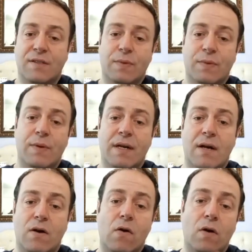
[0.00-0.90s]
We were in
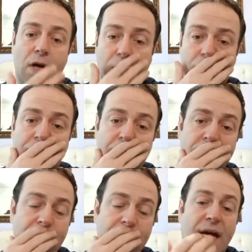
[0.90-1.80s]
our own country.
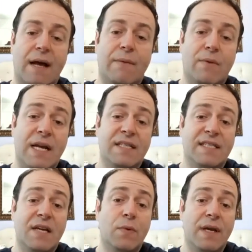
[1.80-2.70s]
When I
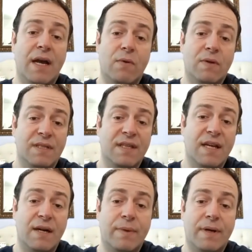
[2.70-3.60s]
say we, I wasn't
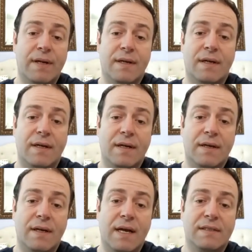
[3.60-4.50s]
there, but
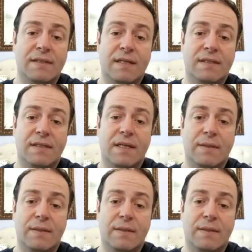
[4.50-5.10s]
as a